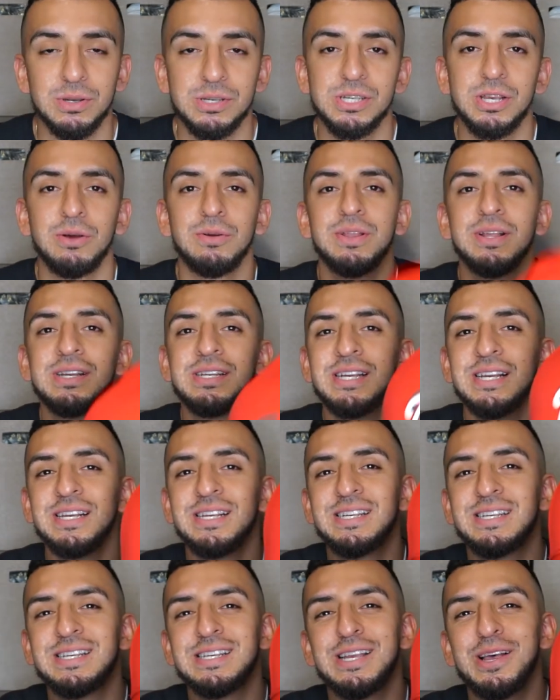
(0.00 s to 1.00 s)
So this
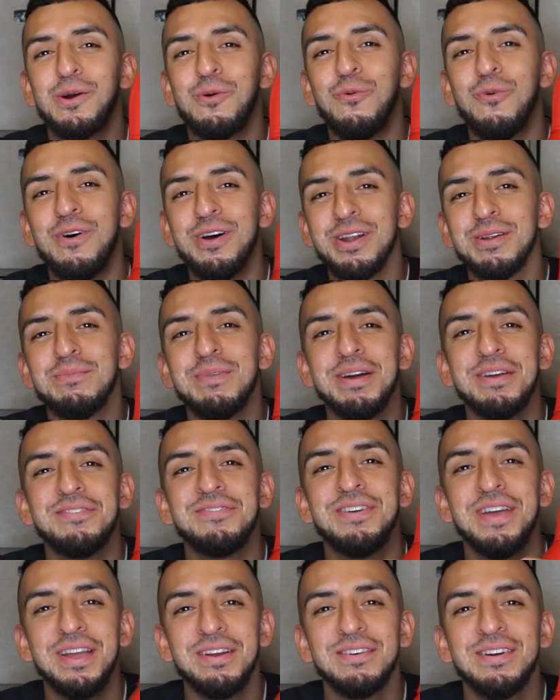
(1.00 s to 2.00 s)
is one of my
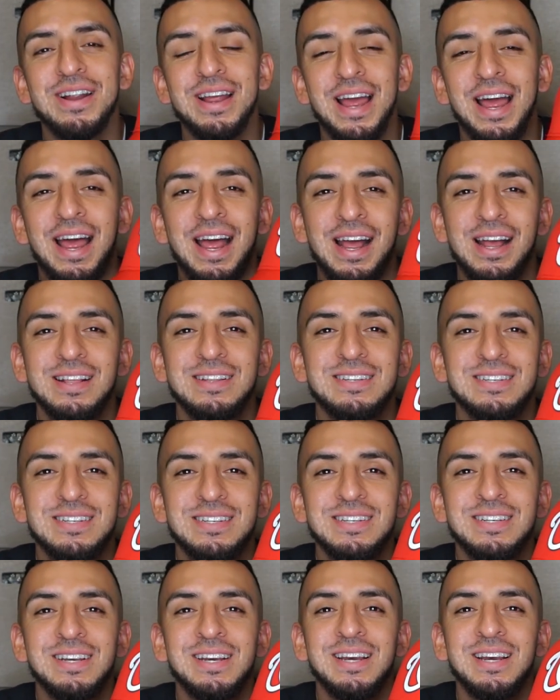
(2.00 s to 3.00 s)
favorite
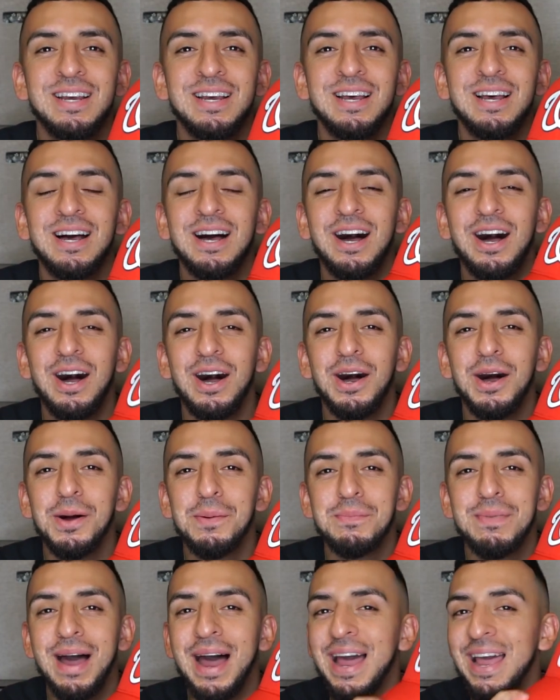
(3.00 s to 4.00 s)
hats.
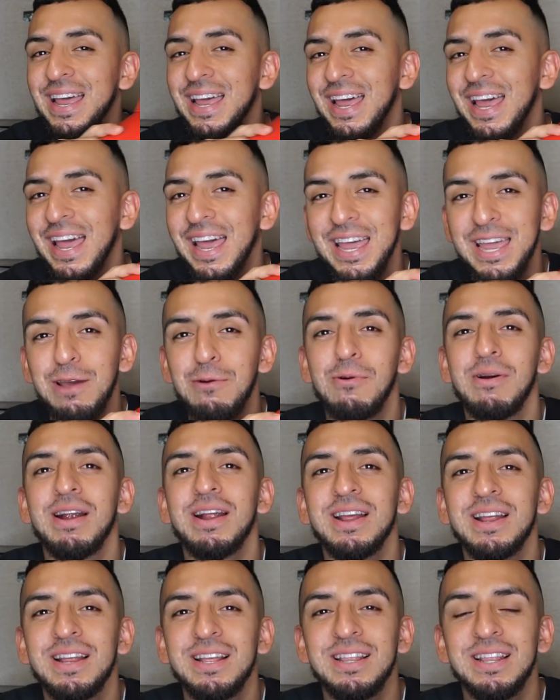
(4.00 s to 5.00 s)
I hate
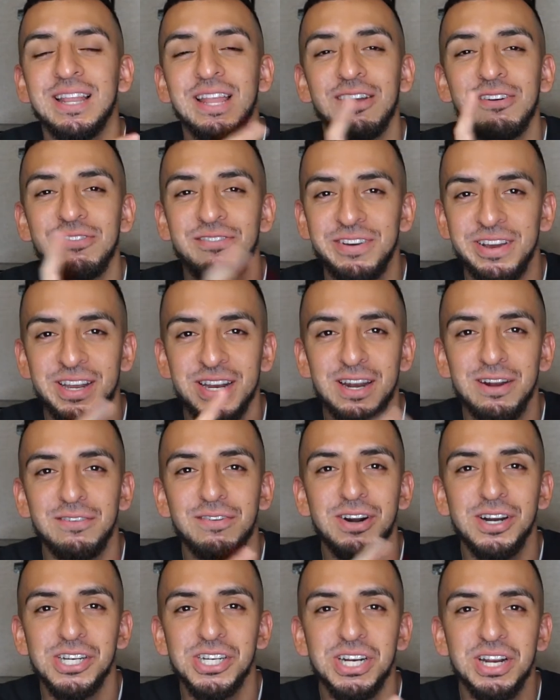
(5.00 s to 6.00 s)
wearing the fitted
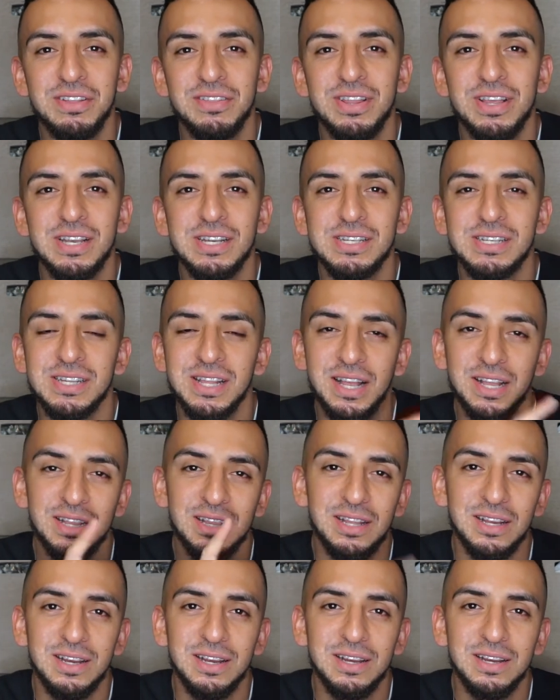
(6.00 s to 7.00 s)
version of this,
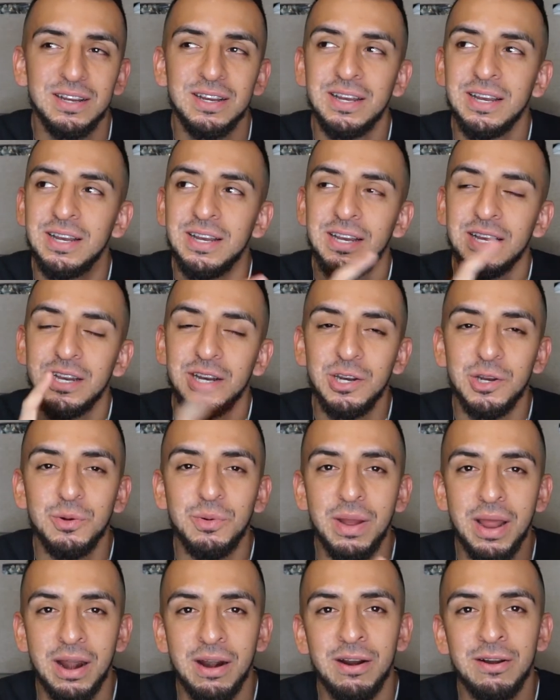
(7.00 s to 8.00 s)
like the
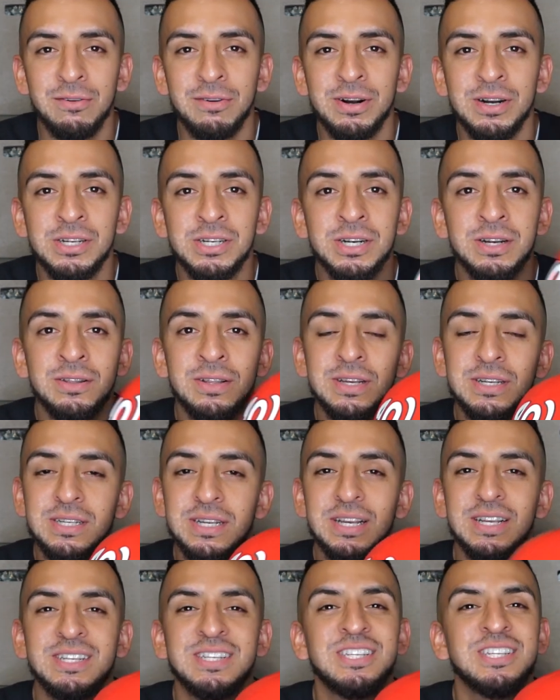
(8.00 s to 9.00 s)
New Era version of
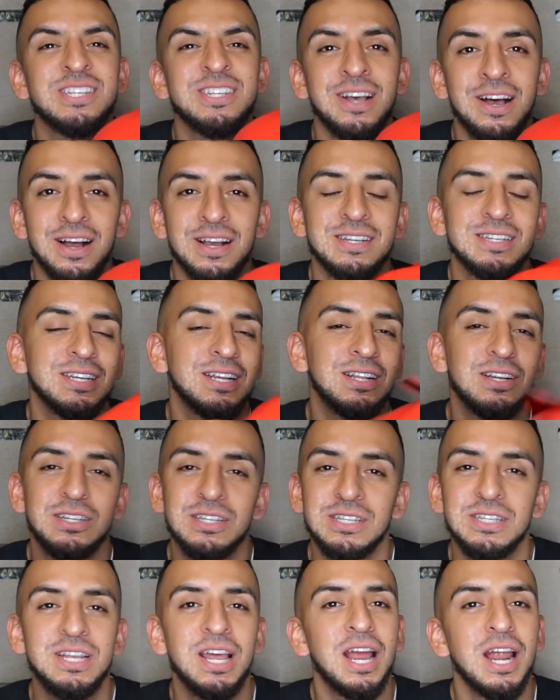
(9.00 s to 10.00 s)
this. It sucks, it
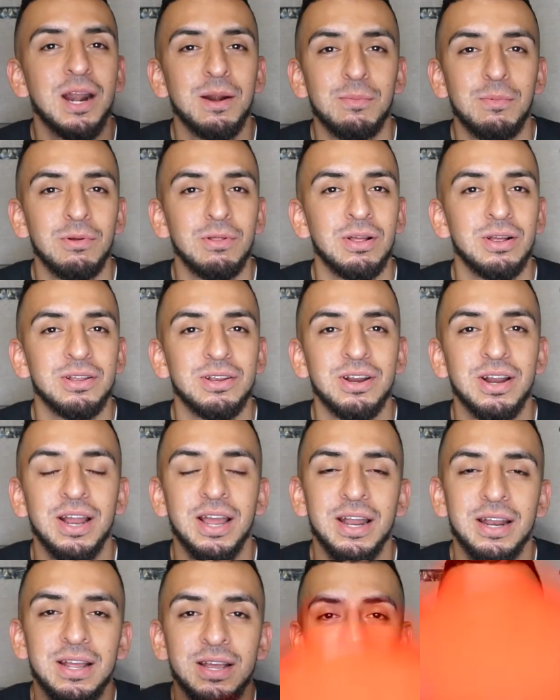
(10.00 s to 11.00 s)
looks terrible on your head.